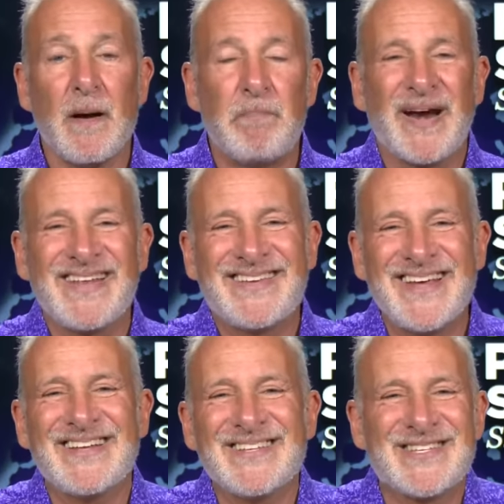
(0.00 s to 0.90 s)
but it
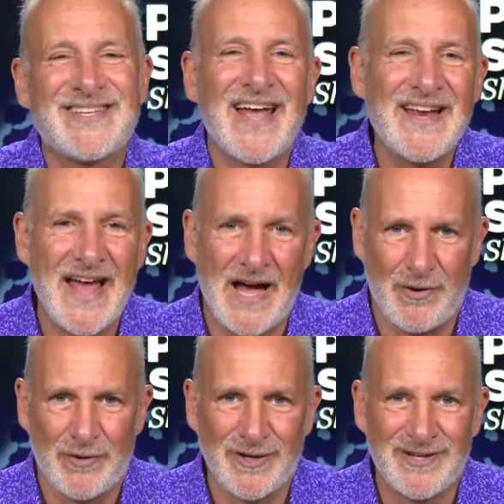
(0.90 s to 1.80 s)
didn't stay
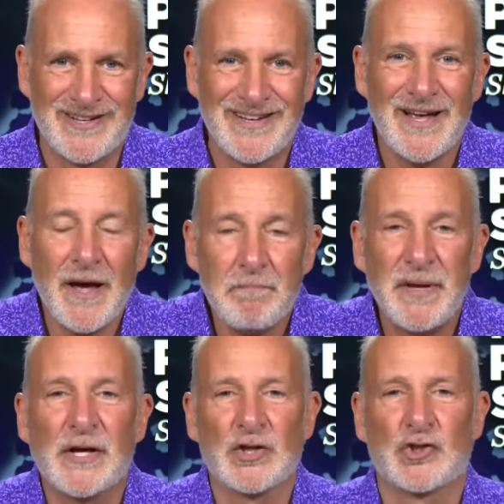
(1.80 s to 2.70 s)
down
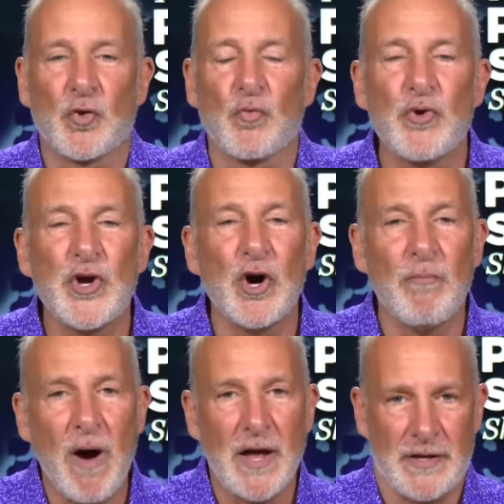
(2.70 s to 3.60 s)
because the real
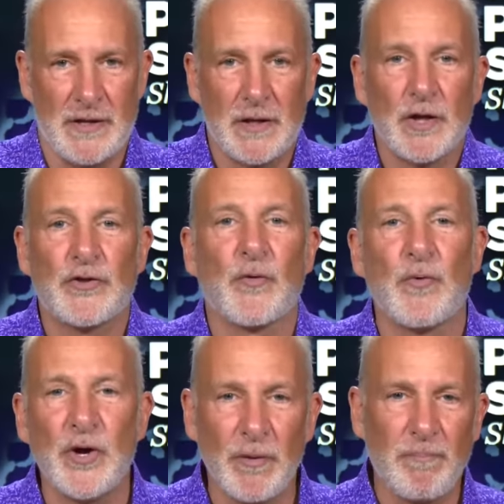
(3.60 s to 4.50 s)
money, the
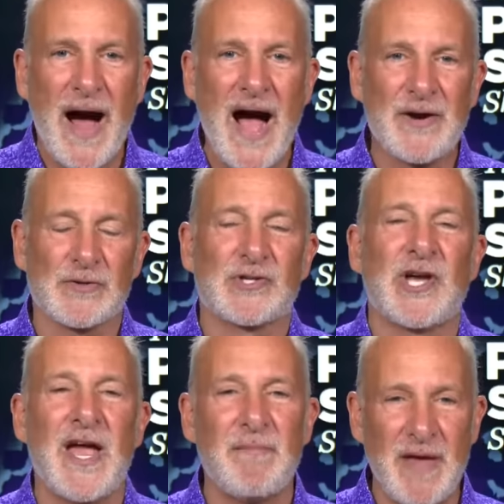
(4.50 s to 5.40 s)
real buyers
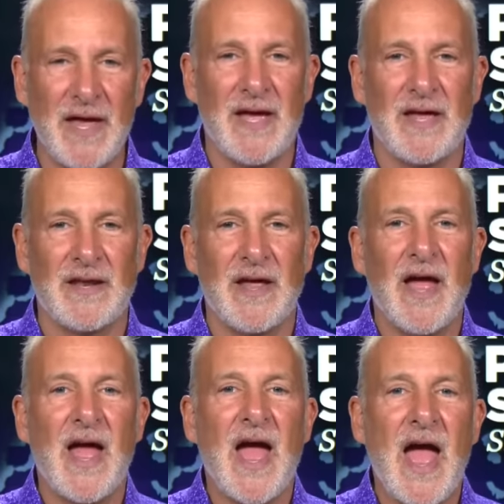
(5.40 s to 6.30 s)
came in
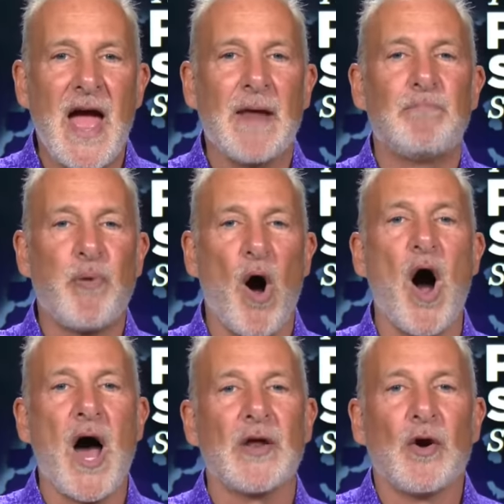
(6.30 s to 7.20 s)
and
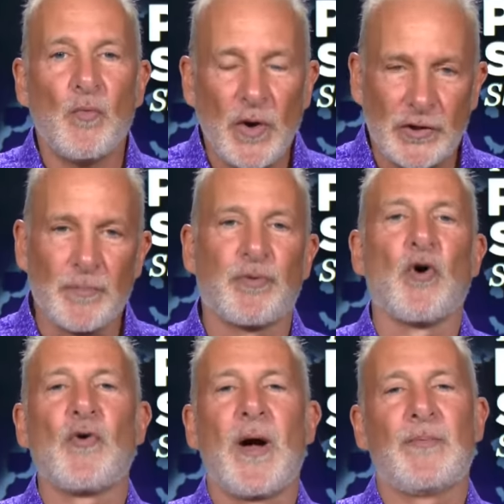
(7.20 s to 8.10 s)
bought what the
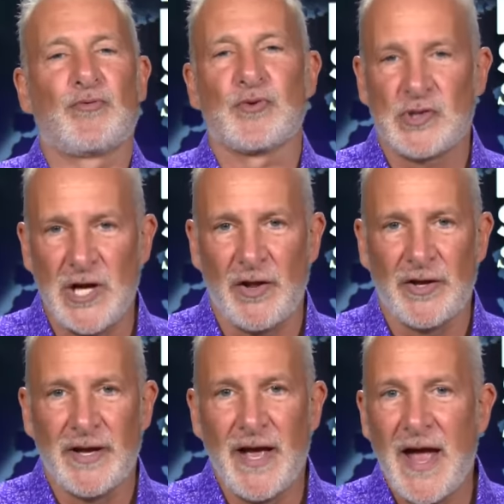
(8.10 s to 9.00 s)
programs were selling.
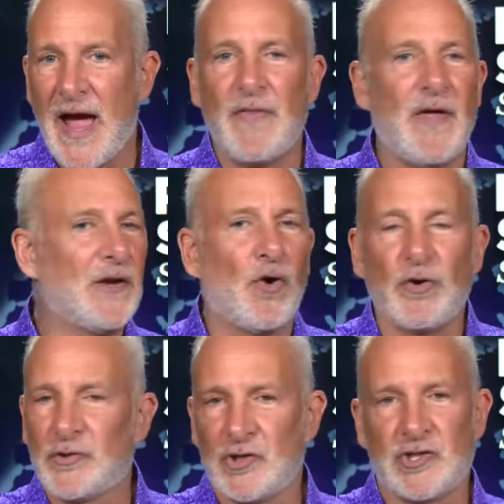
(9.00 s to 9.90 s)
And then
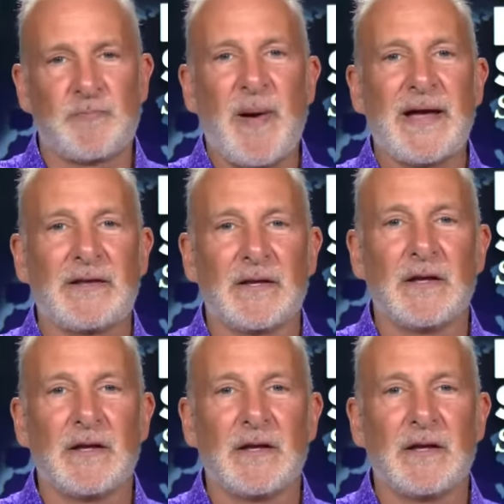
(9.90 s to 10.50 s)
gold just spiked